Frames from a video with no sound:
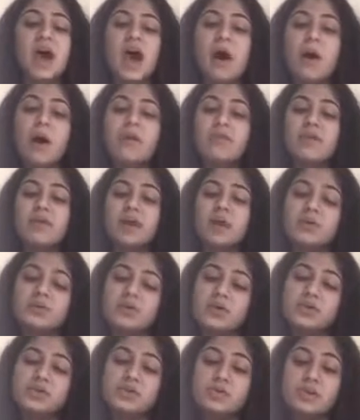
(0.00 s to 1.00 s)
However, he
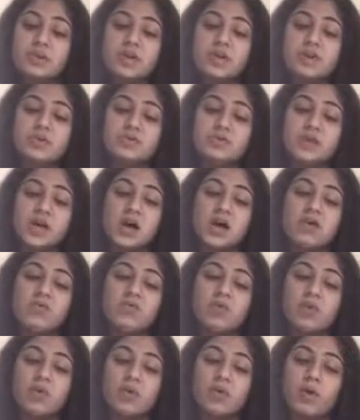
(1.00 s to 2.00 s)
was also accused
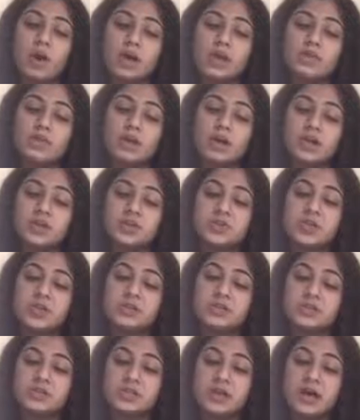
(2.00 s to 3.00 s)
of running the country
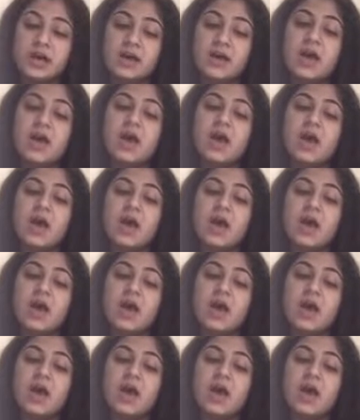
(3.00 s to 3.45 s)
into debt